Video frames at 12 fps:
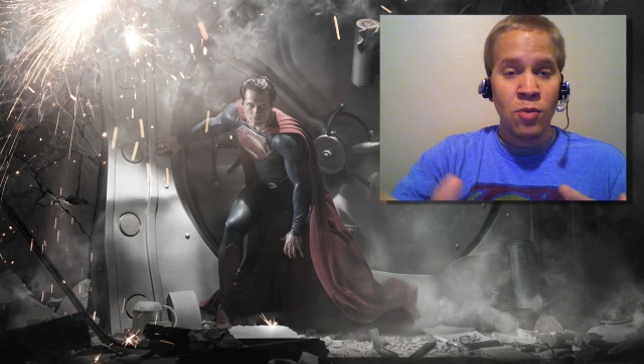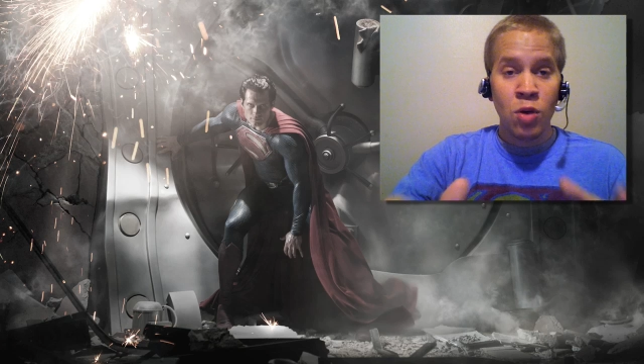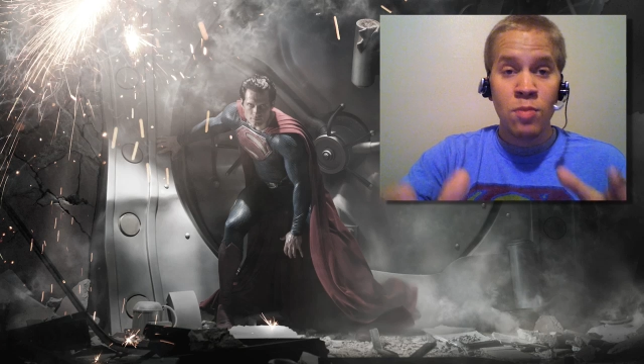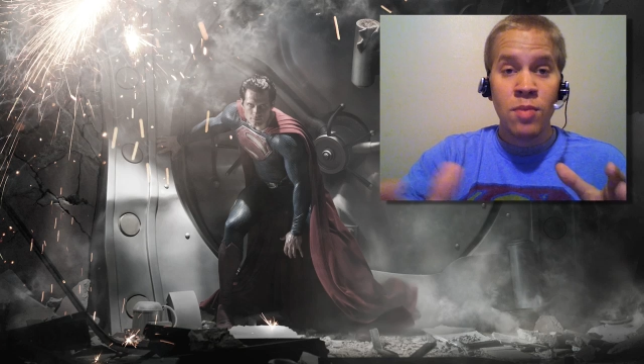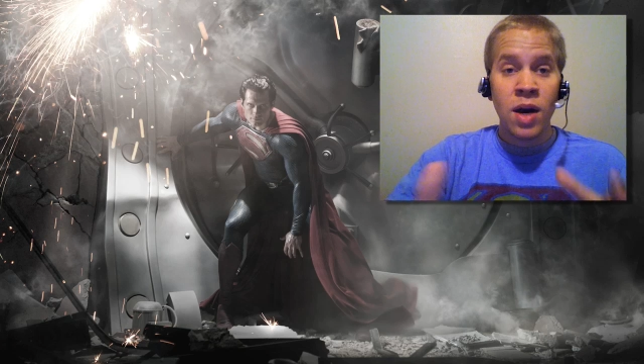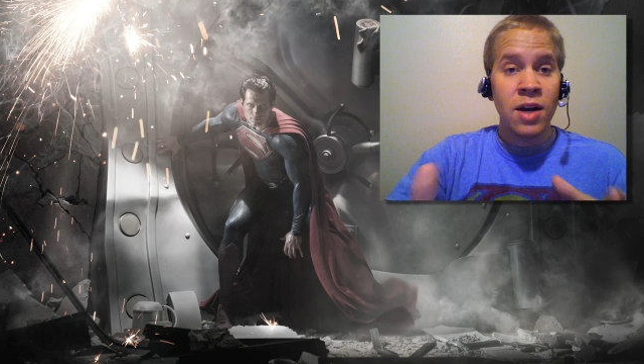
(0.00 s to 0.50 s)

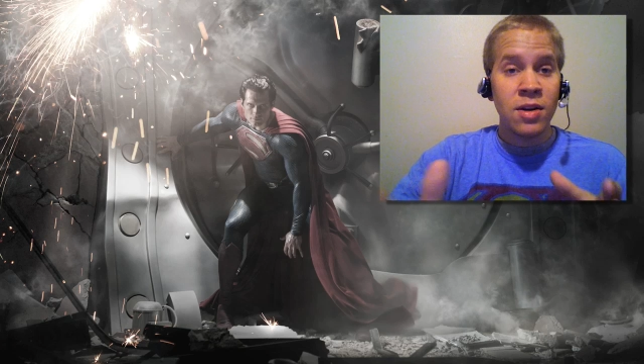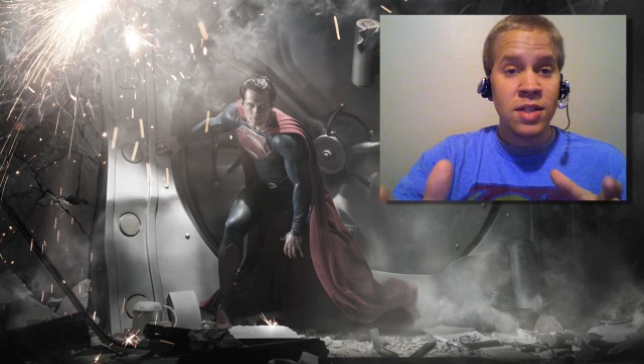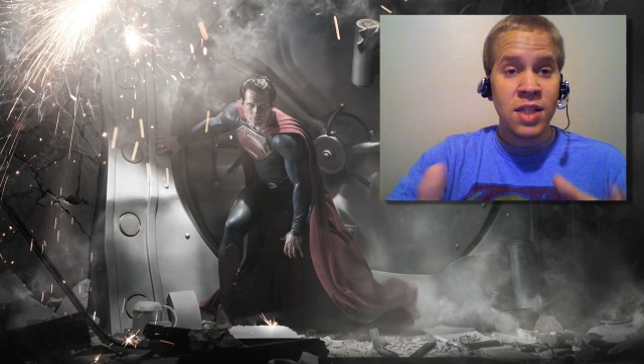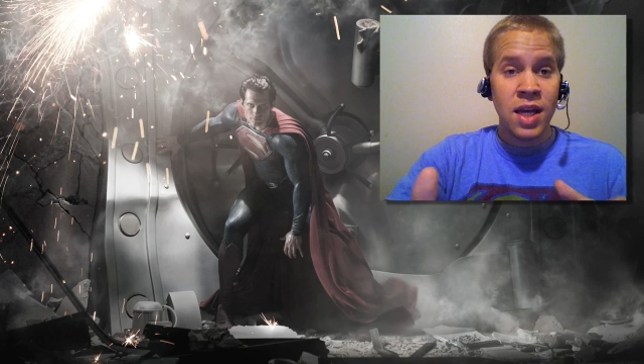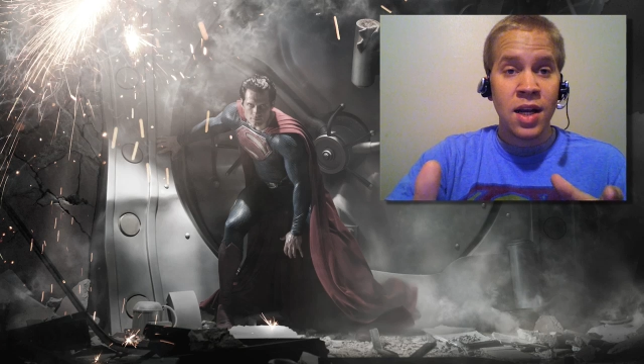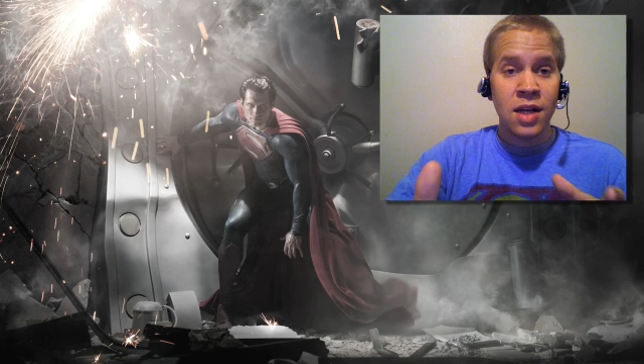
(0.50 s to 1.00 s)
more modern
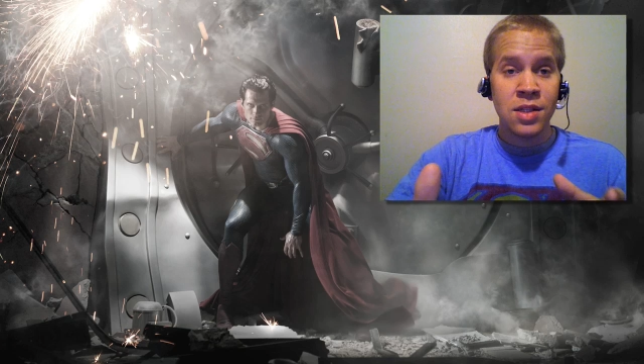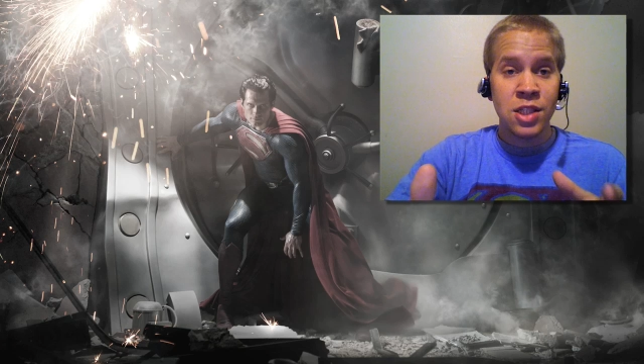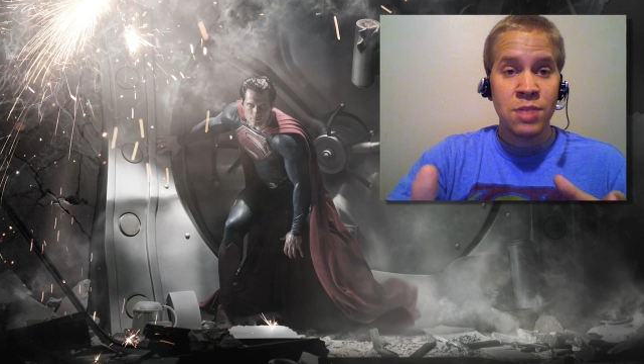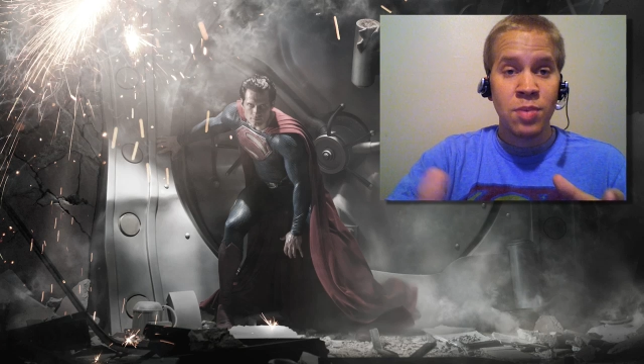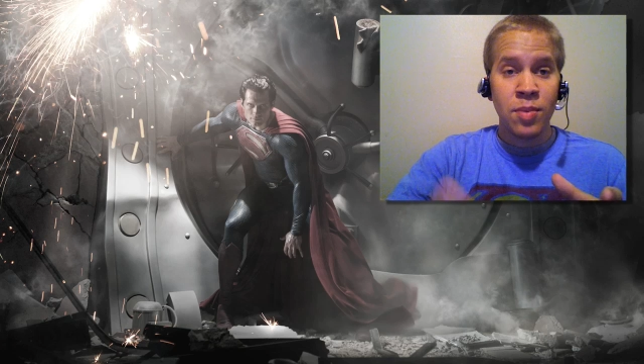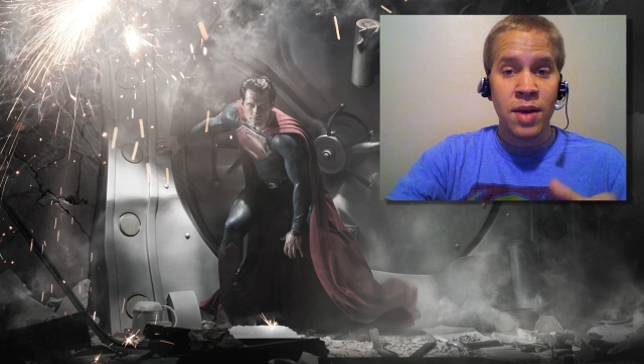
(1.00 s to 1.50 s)
take on
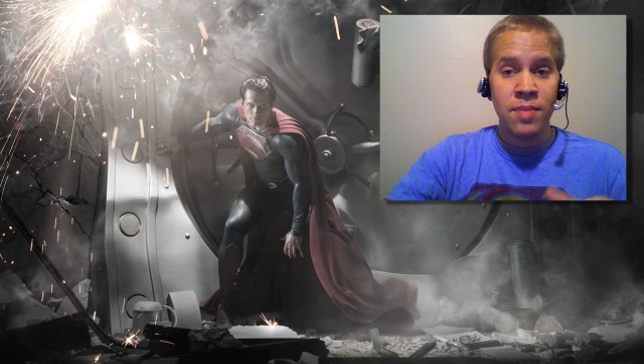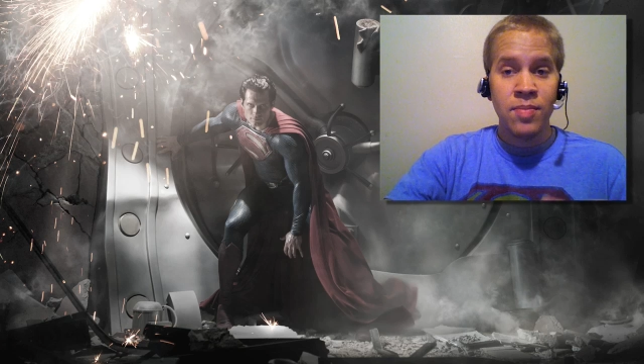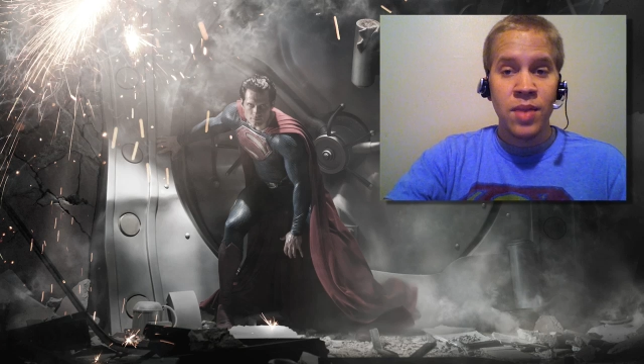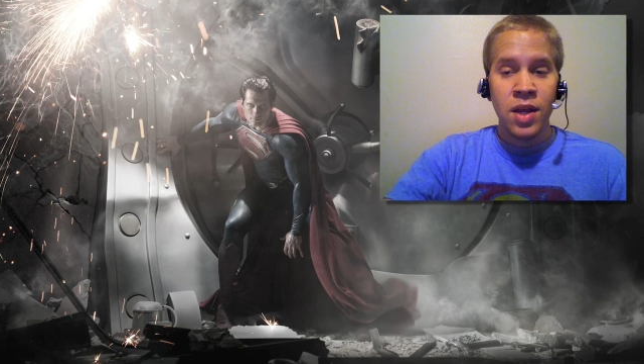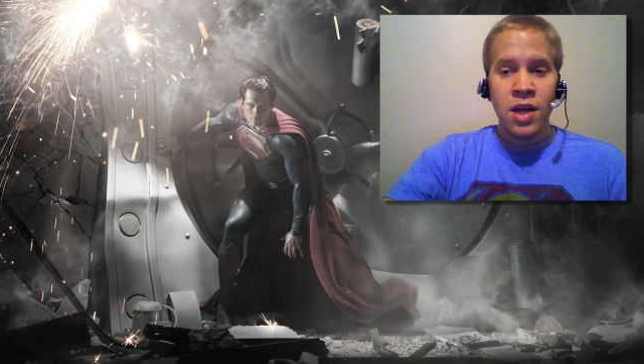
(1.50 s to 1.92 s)
Superman.